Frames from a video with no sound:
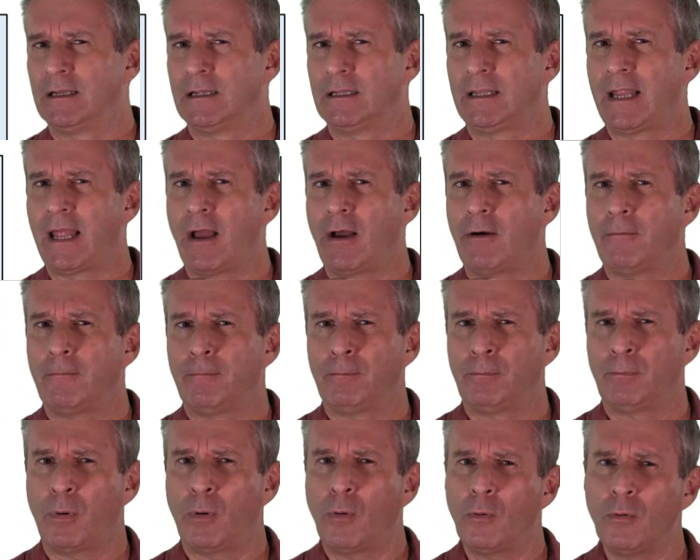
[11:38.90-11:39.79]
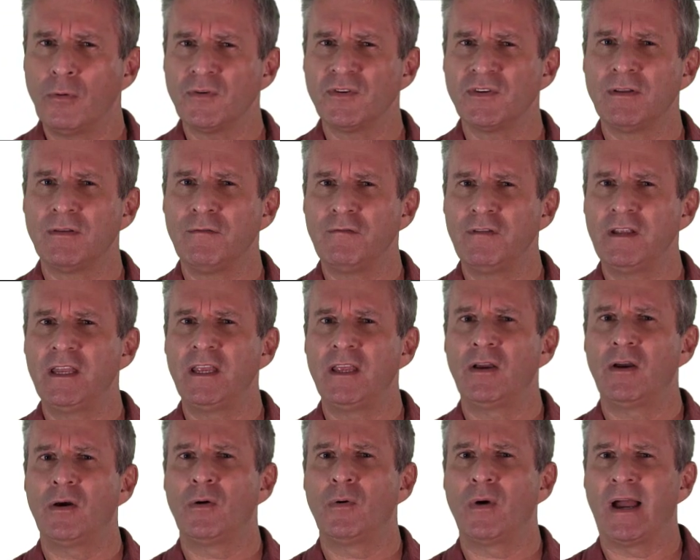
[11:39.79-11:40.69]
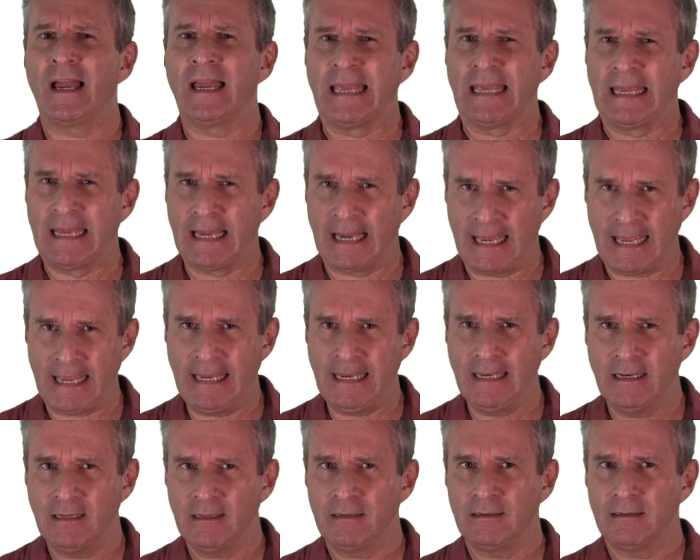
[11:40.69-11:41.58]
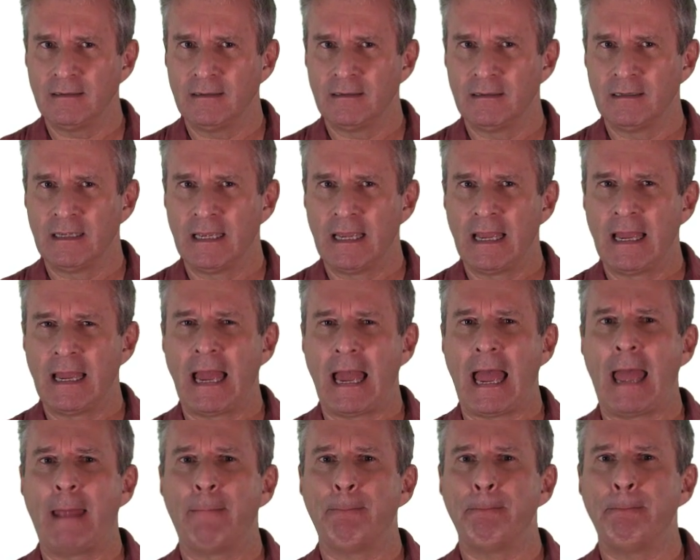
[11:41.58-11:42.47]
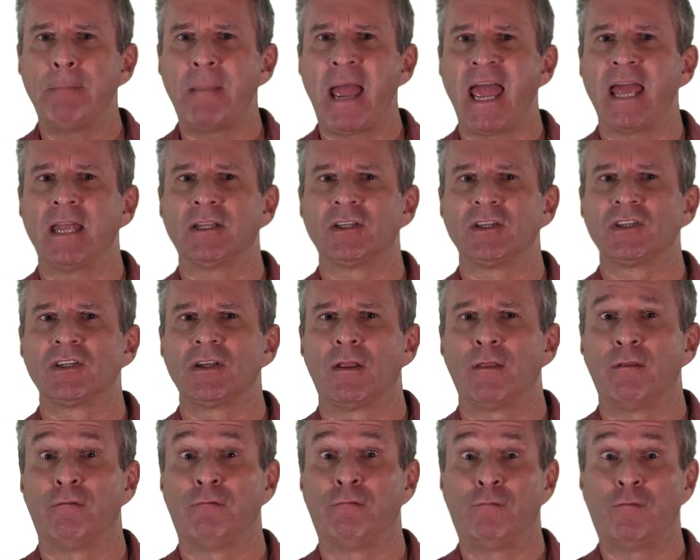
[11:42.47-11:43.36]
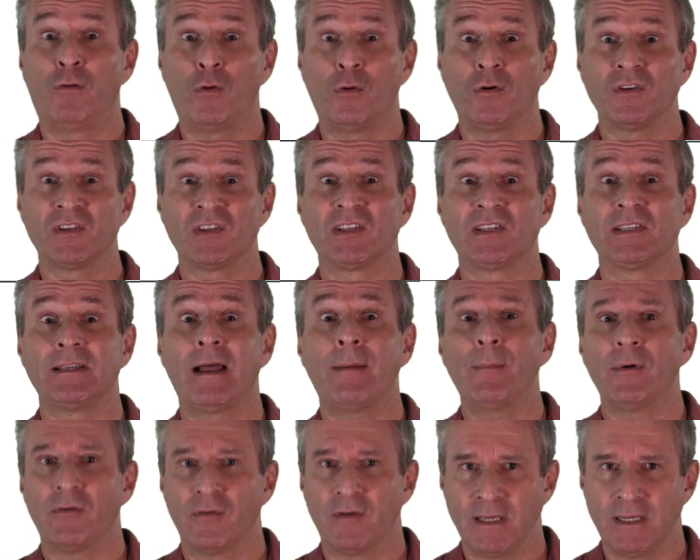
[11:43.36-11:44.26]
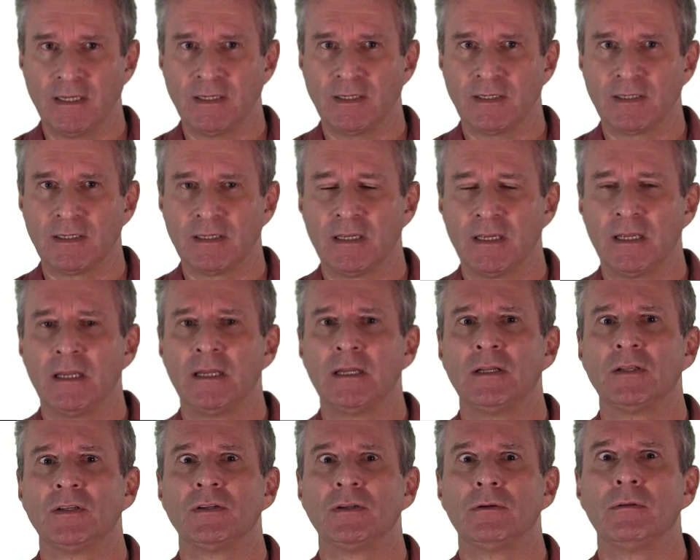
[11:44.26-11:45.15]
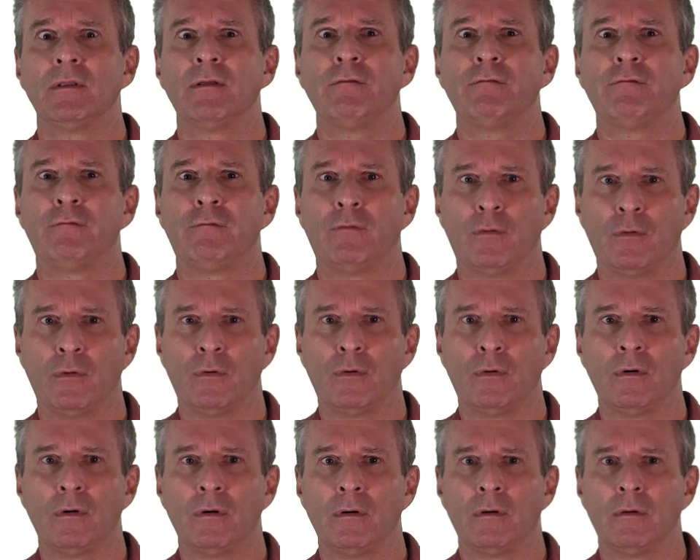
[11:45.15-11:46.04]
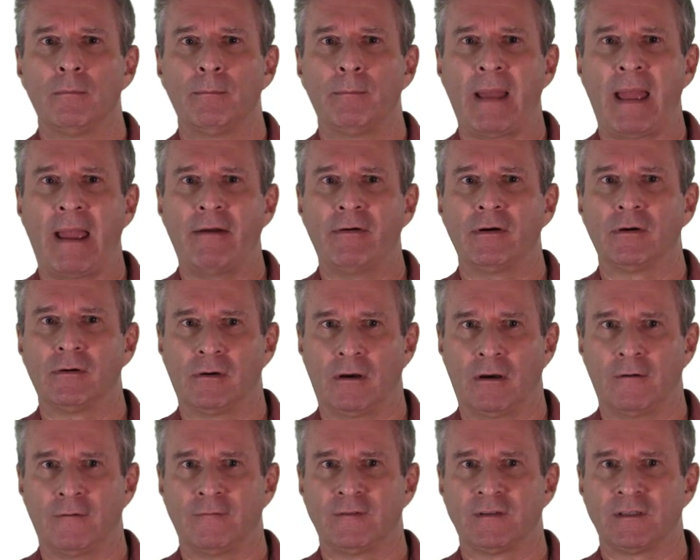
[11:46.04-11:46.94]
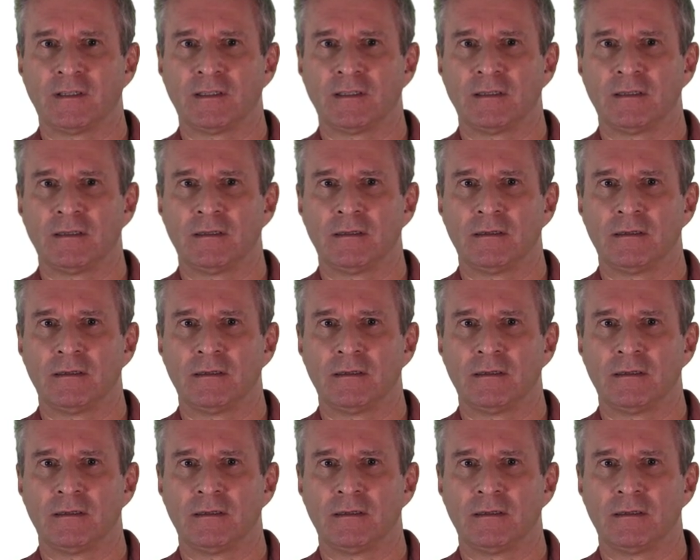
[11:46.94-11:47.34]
Now pause the video again and match the 4 summaries to the 4 paragraphs.